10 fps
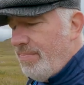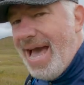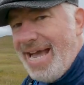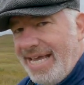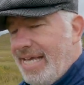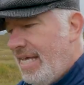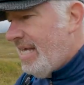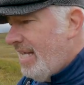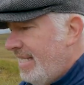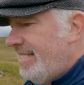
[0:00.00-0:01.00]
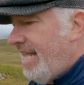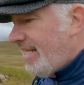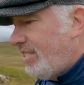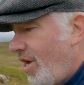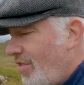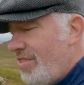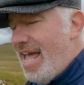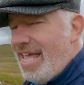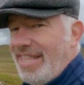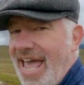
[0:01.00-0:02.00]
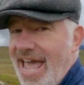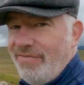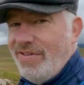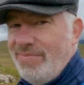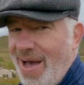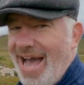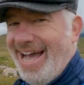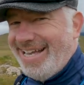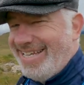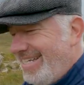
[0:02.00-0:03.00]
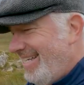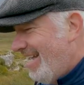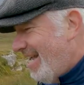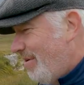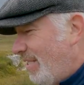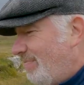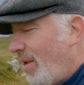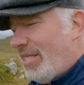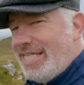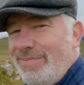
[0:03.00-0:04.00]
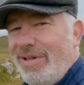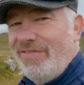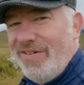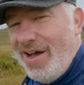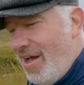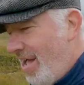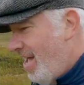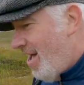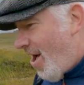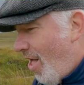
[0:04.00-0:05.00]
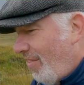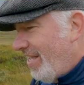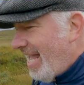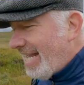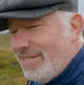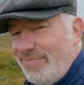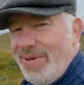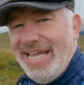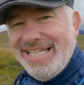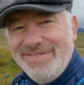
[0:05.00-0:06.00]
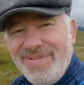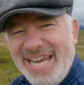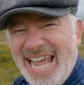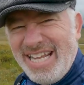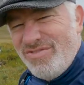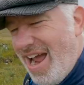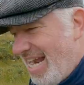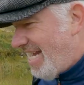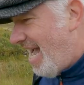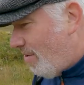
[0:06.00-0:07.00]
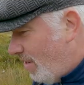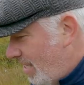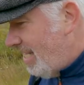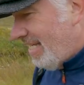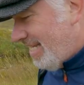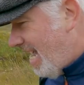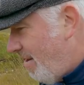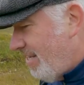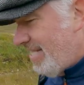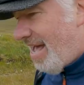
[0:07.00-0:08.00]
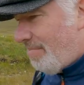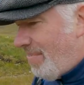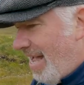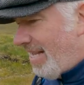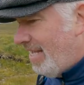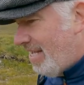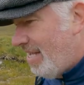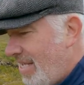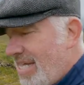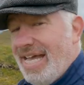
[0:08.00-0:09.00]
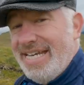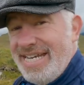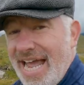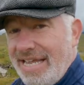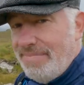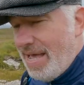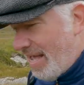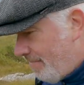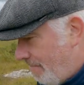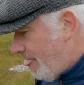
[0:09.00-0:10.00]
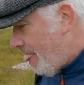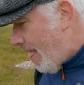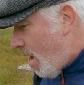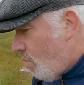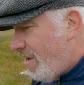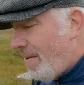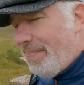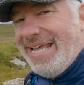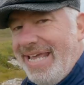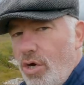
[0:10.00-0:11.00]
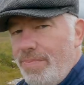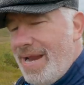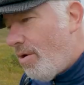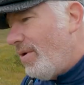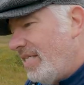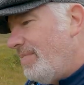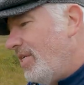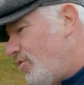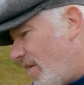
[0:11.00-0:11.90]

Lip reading: the bag sent on there, the heavy bag, responsible for all the aches and pains in my legs right now. Carrying that bag, a nightmare. When I pick it up now, when it's been